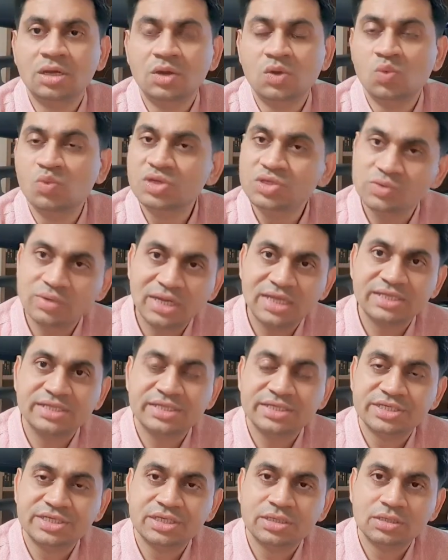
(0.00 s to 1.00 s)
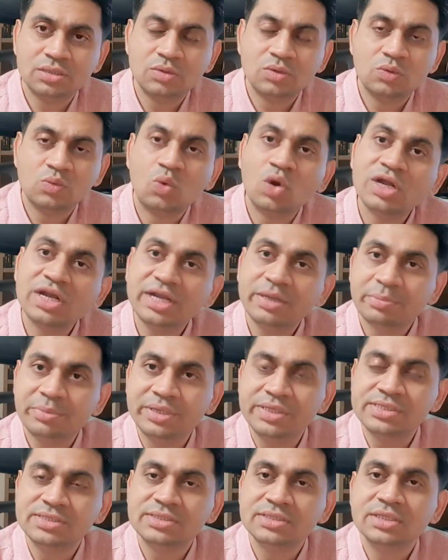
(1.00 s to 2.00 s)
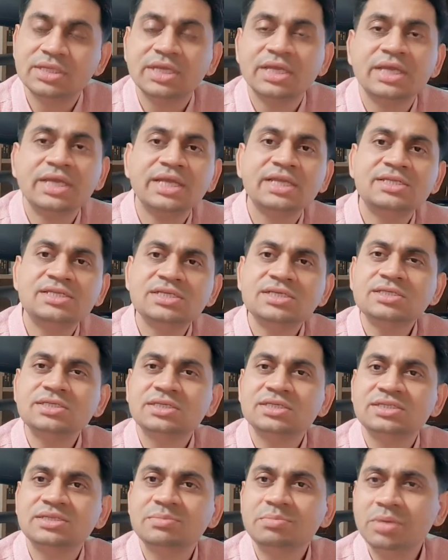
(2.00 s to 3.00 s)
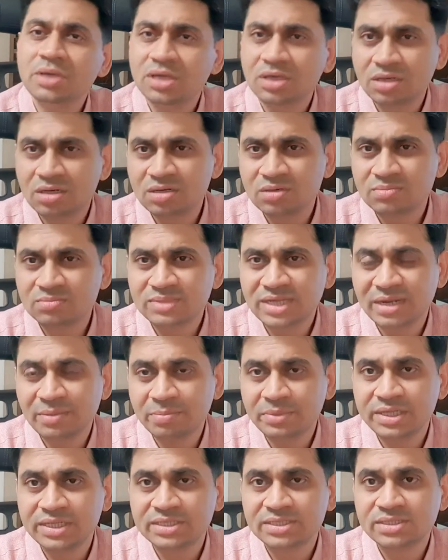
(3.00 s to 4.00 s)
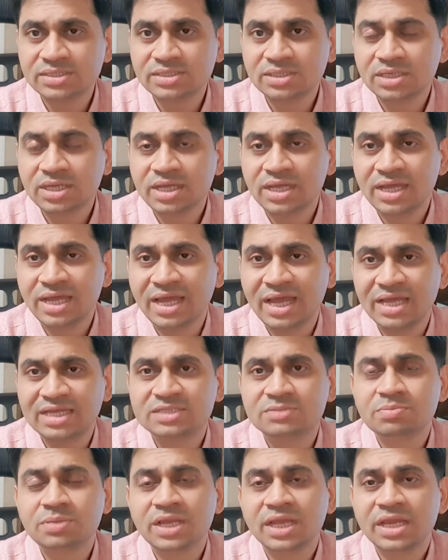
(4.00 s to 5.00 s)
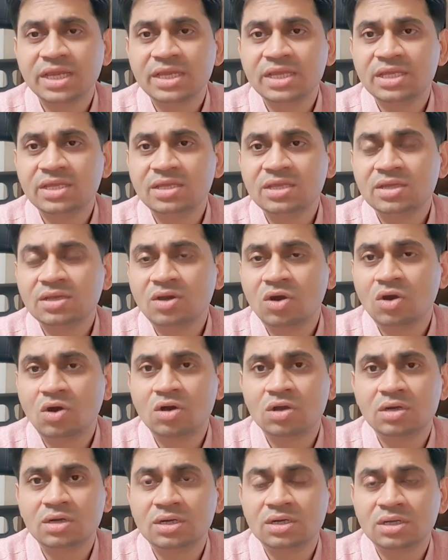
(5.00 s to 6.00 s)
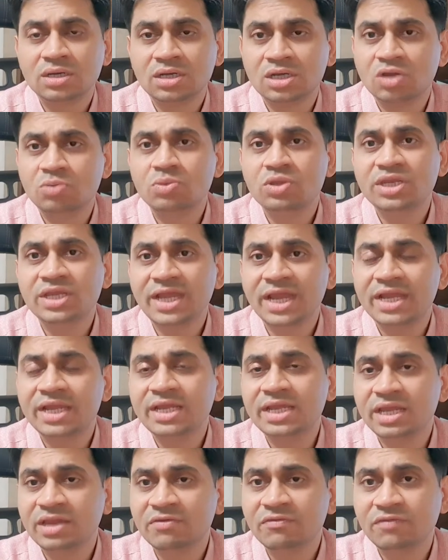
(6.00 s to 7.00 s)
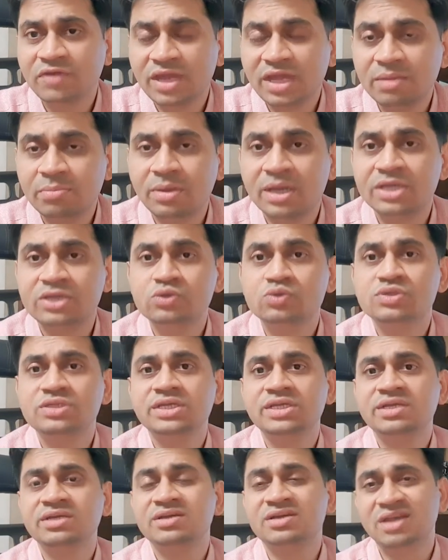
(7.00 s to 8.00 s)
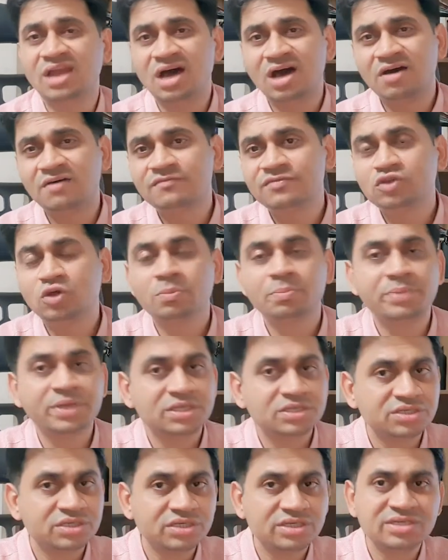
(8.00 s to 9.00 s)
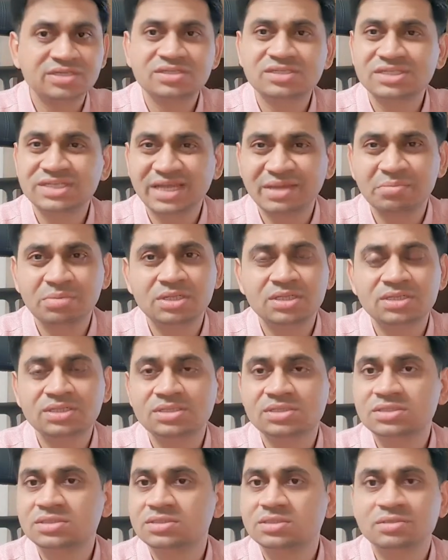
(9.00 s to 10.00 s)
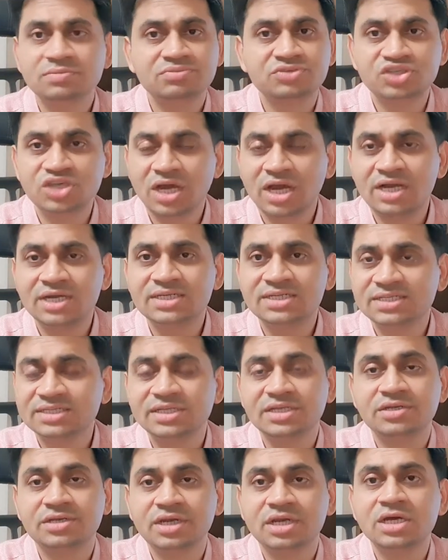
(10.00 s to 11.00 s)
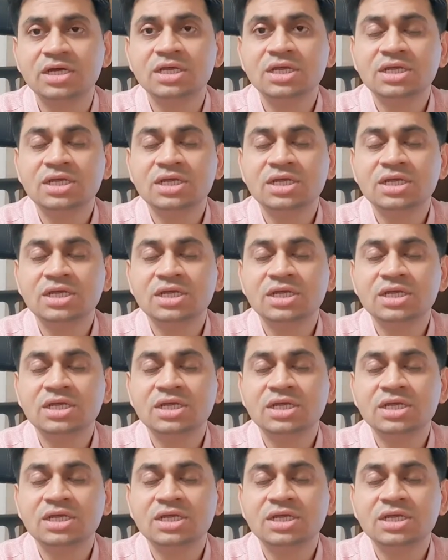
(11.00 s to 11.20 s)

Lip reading: Visualization, what it means. It's just a simple term that means explaining or communicating in a way by using graphs or pictures, tables, charts, etc.,